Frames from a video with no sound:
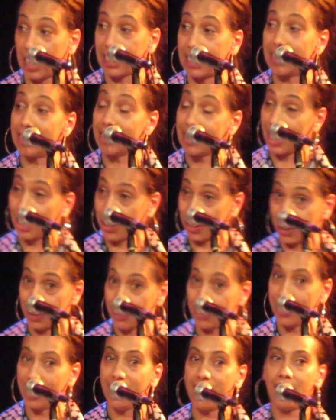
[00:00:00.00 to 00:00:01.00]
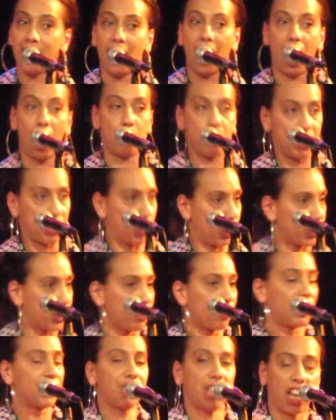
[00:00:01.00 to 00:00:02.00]
I can tell you, and those
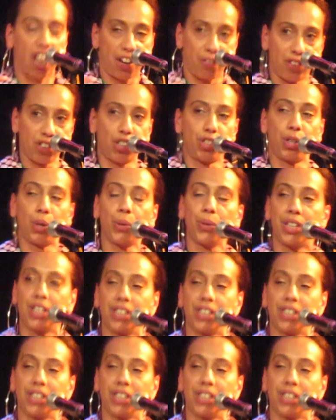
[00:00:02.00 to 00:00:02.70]
of us, a lot of us know